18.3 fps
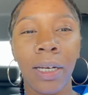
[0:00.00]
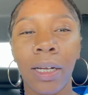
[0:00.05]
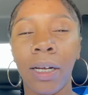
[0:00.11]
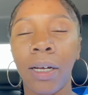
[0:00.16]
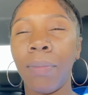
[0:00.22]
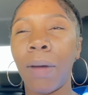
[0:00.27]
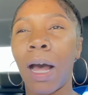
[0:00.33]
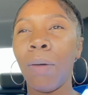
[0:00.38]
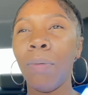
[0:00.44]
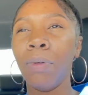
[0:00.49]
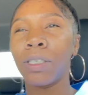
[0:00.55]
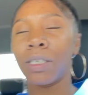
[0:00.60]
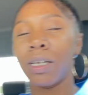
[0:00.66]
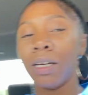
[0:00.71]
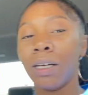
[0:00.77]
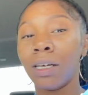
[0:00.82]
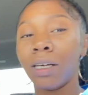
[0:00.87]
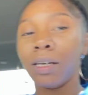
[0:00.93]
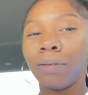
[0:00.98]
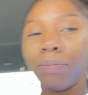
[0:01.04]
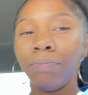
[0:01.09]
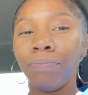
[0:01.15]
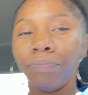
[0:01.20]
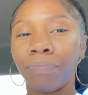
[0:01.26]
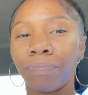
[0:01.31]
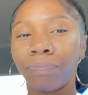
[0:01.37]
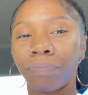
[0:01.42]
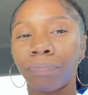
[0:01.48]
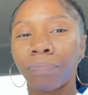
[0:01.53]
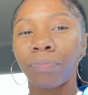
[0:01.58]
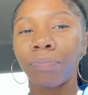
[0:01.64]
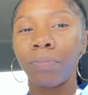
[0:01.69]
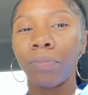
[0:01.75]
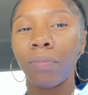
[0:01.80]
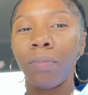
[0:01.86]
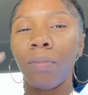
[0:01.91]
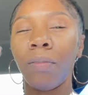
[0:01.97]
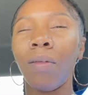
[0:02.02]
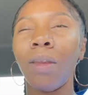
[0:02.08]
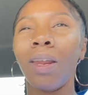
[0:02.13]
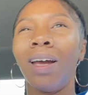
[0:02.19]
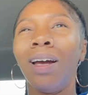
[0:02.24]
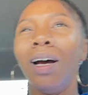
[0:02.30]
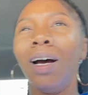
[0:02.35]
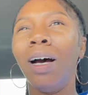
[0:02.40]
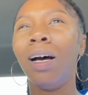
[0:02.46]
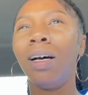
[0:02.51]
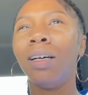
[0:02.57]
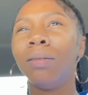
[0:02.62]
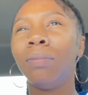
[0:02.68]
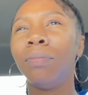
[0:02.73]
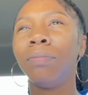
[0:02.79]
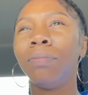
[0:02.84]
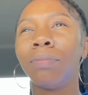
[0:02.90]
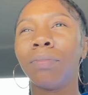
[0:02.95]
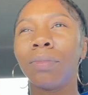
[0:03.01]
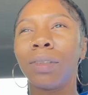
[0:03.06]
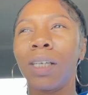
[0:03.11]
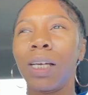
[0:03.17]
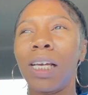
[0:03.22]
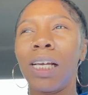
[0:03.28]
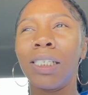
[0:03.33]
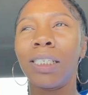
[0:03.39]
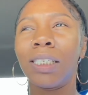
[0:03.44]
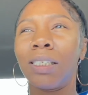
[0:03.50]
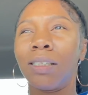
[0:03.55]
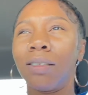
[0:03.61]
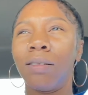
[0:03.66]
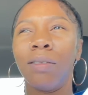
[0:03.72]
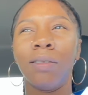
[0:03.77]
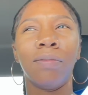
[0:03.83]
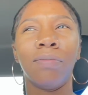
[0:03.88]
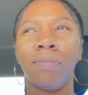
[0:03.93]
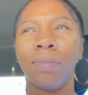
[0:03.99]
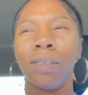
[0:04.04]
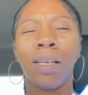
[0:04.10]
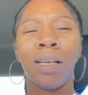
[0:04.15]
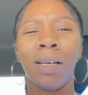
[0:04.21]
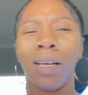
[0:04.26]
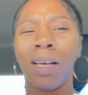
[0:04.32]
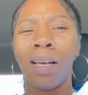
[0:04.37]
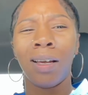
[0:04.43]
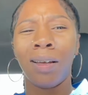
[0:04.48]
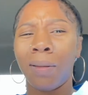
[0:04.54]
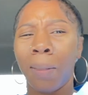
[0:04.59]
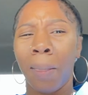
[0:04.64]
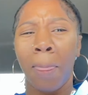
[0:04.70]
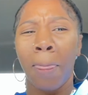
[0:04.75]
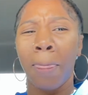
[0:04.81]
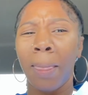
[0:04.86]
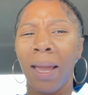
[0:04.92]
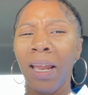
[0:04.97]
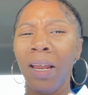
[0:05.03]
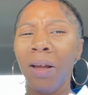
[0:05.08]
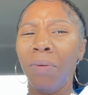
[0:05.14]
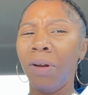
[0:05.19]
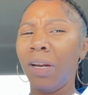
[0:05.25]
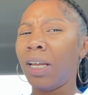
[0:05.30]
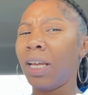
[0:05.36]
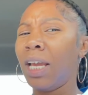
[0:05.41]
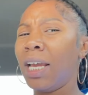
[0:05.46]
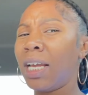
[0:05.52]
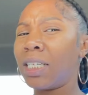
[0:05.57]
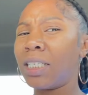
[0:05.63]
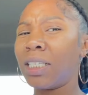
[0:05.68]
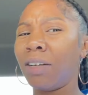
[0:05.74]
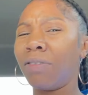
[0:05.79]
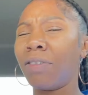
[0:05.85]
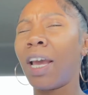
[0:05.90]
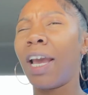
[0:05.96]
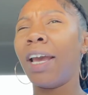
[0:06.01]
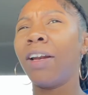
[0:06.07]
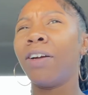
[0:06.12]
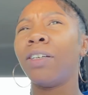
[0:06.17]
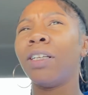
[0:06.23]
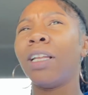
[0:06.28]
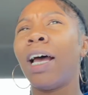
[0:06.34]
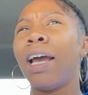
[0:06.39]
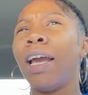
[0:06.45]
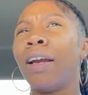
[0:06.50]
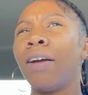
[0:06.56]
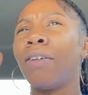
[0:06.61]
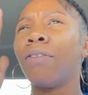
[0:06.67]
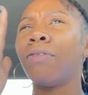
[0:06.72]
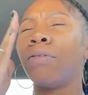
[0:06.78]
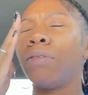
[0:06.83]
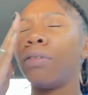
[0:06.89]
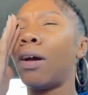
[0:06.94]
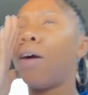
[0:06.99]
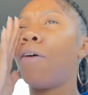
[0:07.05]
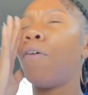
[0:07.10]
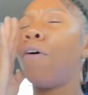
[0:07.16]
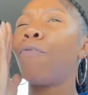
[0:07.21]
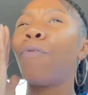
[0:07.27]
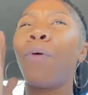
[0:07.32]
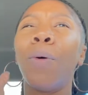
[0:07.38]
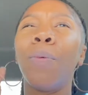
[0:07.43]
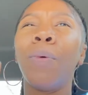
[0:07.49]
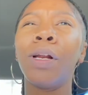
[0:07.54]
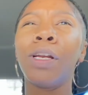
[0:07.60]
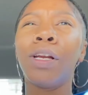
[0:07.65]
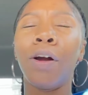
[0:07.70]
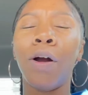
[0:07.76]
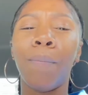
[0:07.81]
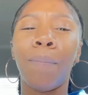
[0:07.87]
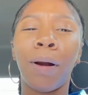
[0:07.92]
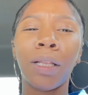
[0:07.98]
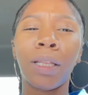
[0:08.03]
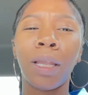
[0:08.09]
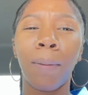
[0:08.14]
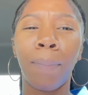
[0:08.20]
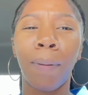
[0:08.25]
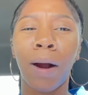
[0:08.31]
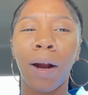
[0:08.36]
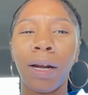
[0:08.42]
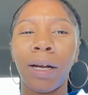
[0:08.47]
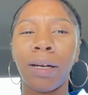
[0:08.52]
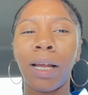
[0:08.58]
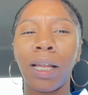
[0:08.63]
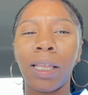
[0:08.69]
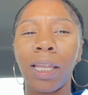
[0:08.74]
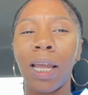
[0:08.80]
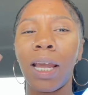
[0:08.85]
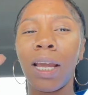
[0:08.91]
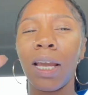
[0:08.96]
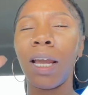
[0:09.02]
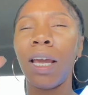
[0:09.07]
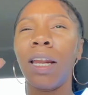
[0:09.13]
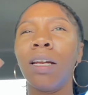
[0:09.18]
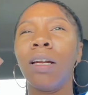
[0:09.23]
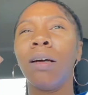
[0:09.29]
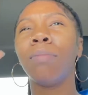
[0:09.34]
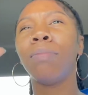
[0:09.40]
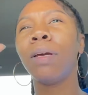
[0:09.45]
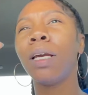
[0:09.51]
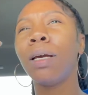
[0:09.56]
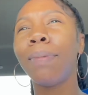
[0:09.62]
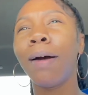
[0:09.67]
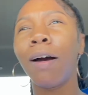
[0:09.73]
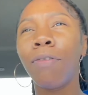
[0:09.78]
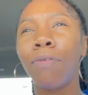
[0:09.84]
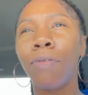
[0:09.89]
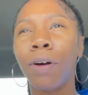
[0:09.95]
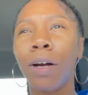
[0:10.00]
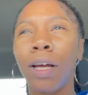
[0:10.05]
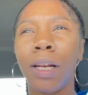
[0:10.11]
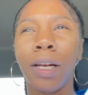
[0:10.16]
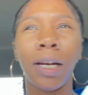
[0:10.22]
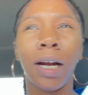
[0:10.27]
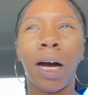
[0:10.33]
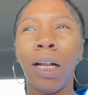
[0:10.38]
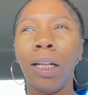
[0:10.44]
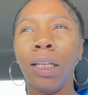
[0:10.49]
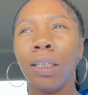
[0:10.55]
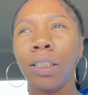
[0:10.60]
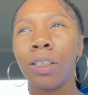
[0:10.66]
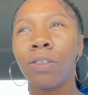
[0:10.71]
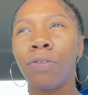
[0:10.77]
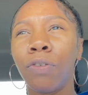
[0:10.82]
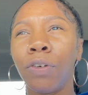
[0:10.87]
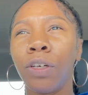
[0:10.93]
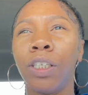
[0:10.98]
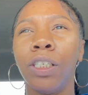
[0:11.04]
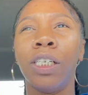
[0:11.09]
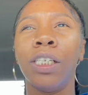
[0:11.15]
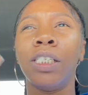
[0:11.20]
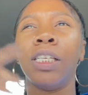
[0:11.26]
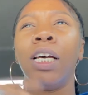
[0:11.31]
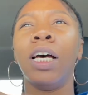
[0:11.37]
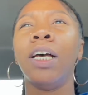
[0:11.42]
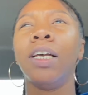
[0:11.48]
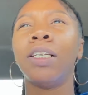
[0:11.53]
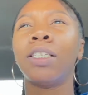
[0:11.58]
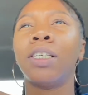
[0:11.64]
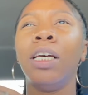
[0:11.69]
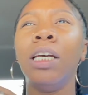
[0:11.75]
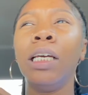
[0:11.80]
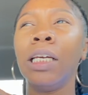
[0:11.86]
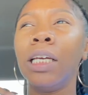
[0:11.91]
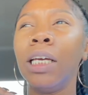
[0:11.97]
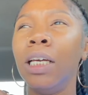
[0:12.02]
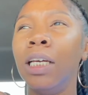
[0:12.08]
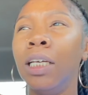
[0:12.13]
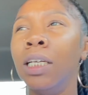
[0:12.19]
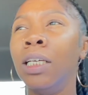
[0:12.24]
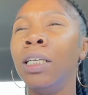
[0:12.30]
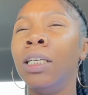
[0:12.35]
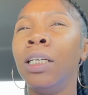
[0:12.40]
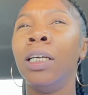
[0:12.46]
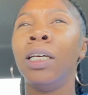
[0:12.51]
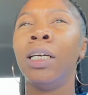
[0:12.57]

up, I was cooking, um, cause I didn't want to get stuff catered. Like, for a one-year-old birthday party, that thing ended up being about $400 for just us cooking,